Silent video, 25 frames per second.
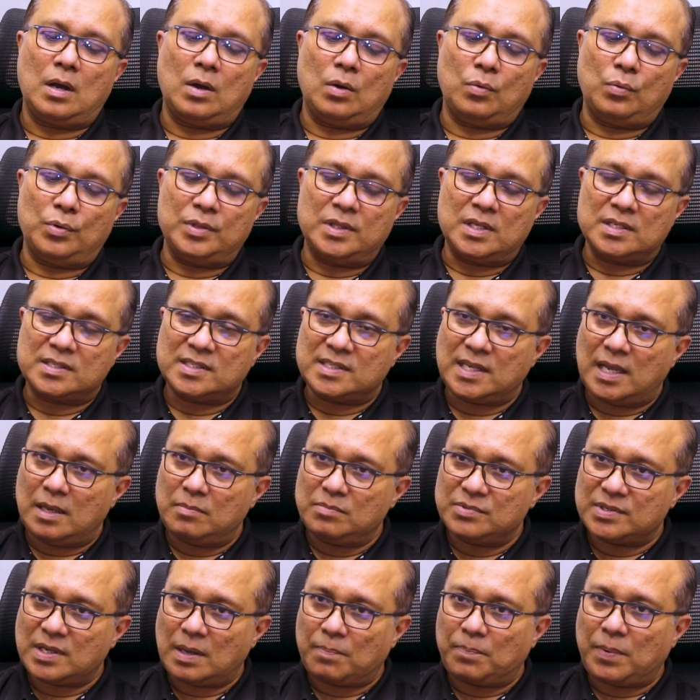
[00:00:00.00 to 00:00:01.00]
with the same
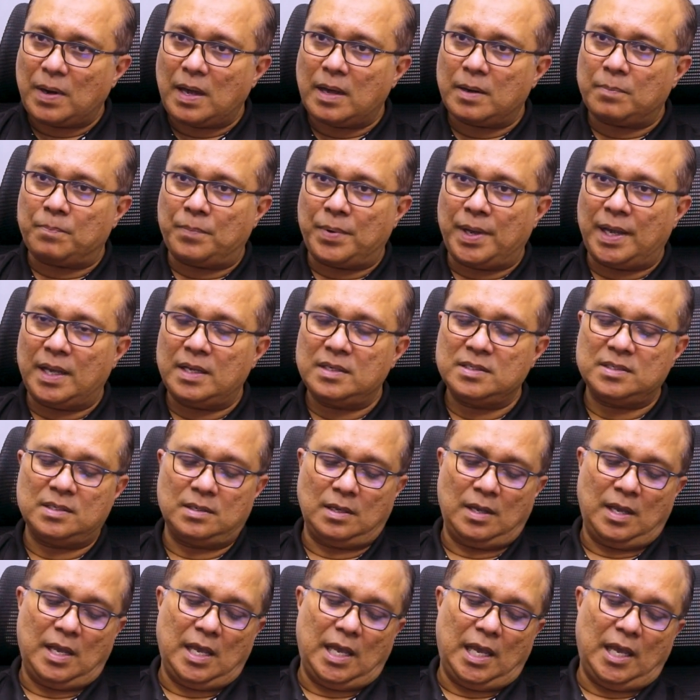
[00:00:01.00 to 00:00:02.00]
supplier base,
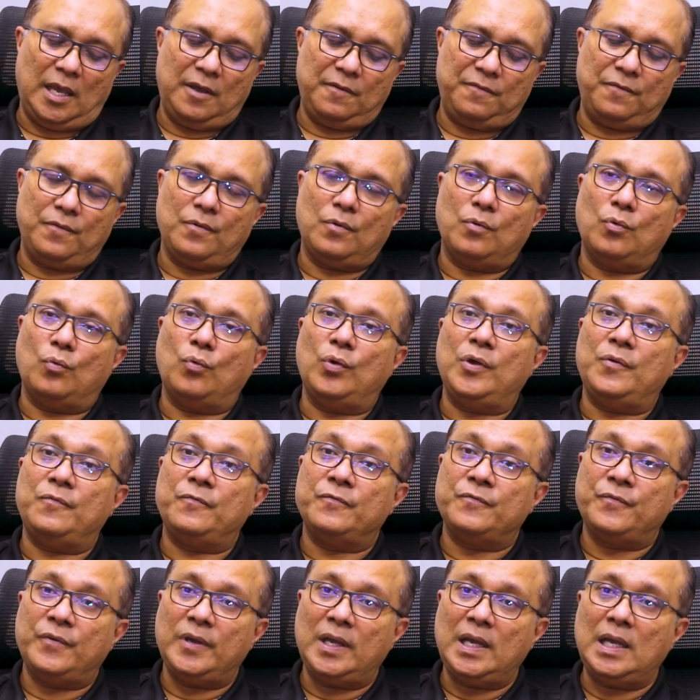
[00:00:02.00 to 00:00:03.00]
if we
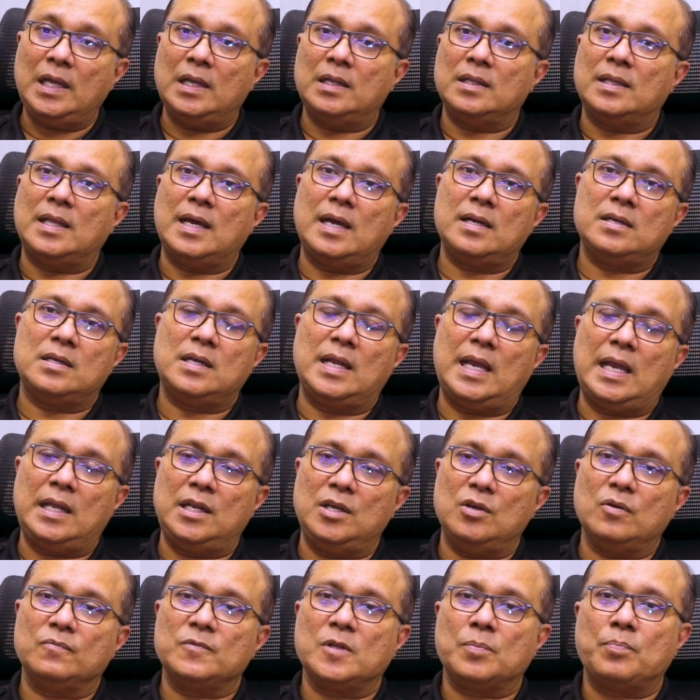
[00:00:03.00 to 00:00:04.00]
feel that
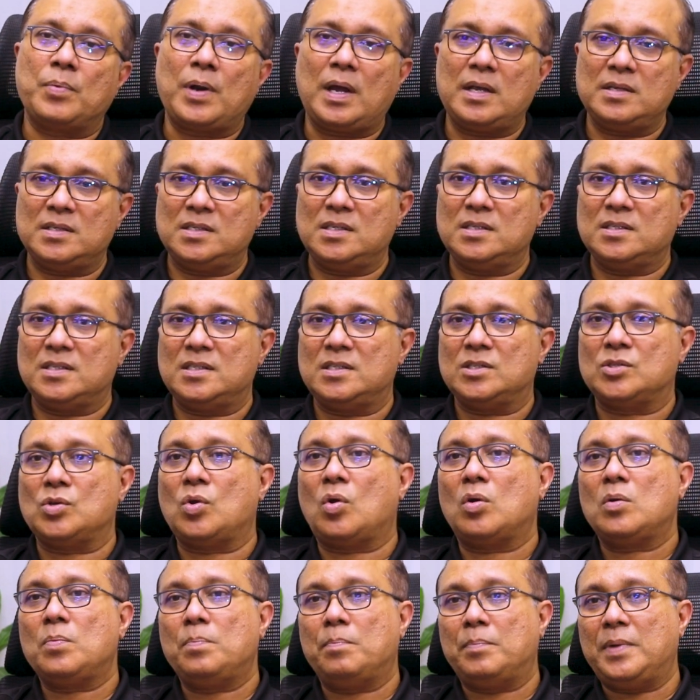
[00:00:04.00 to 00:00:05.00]
any of the prices is
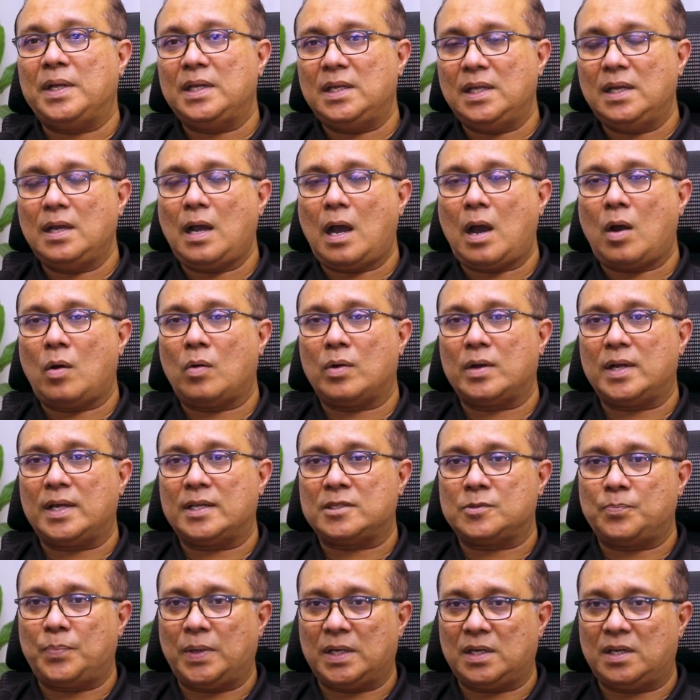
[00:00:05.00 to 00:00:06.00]
not meeting our
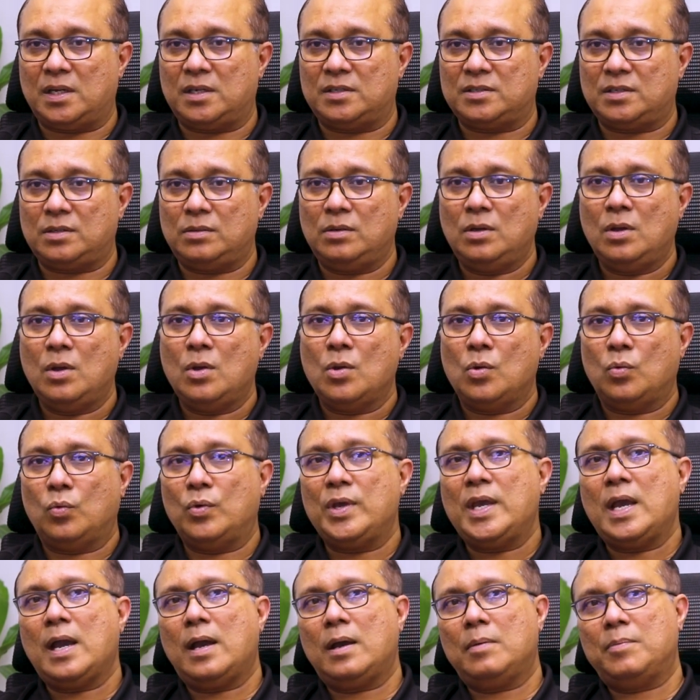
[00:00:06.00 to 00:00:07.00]
expectation, we
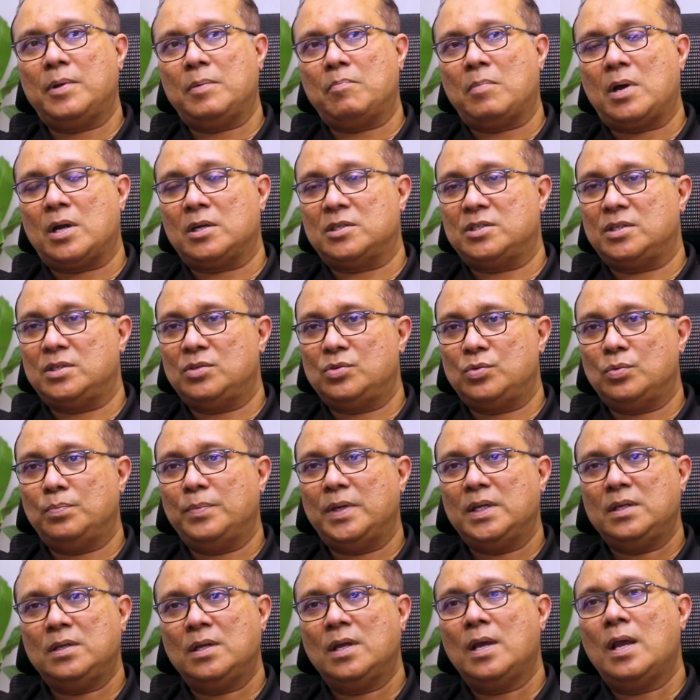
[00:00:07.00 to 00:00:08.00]
have a margin to
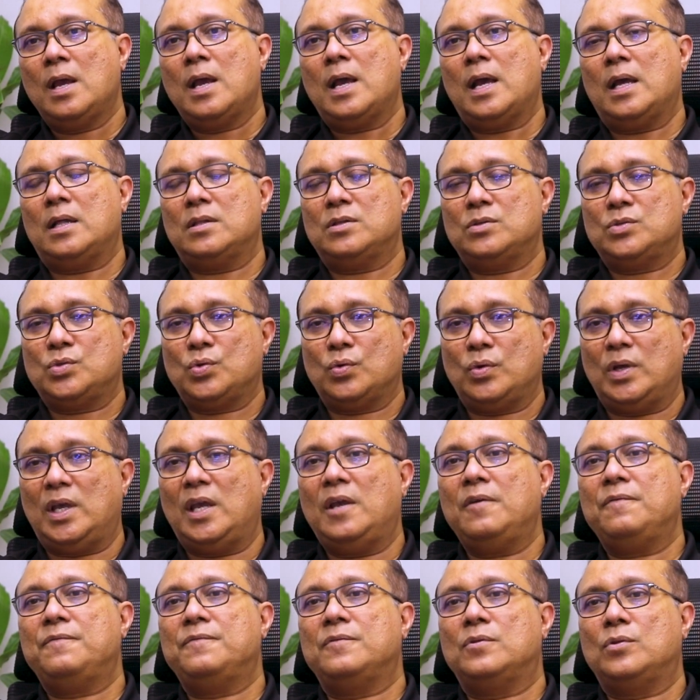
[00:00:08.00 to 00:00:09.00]
meet. And so
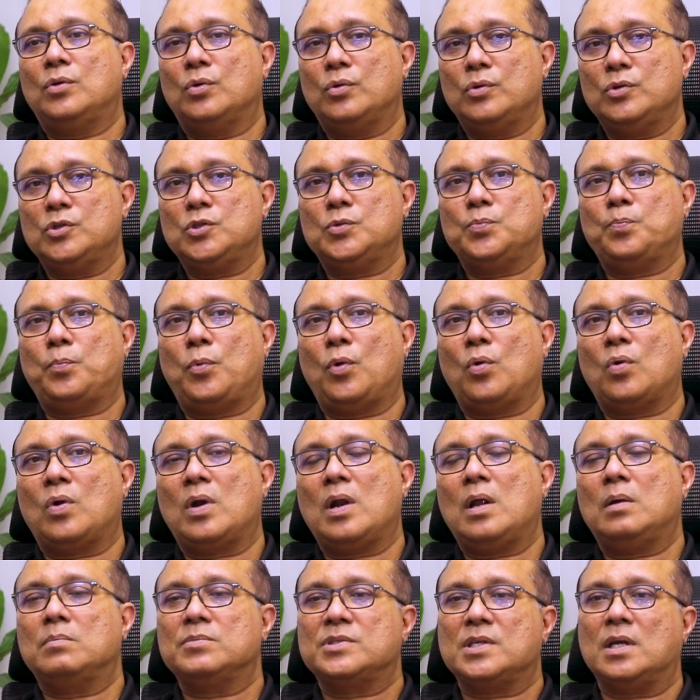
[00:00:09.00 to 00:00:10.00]
if those
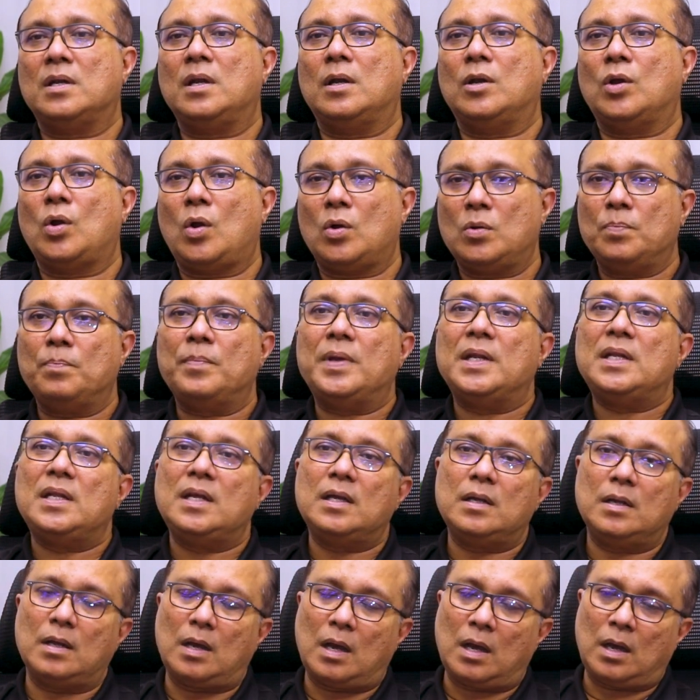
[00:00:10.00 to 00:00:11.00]
programs are not
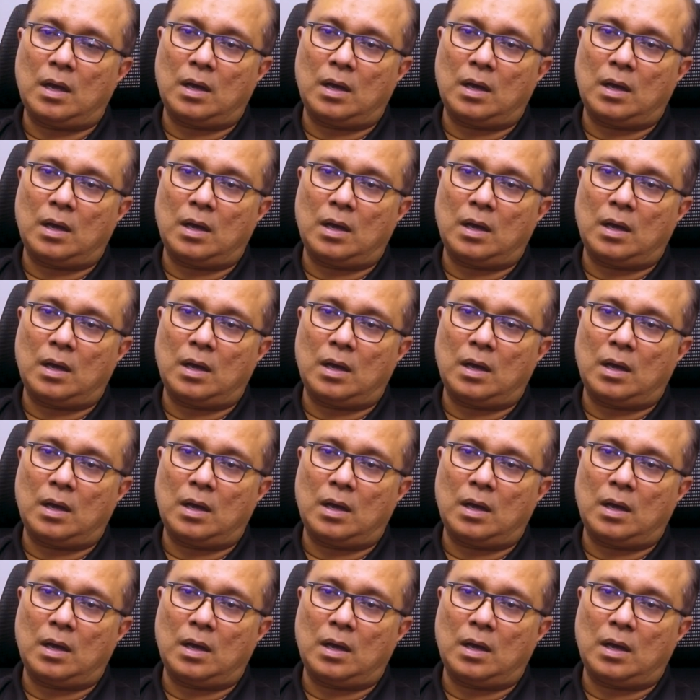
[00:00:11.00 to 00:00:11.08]
meeting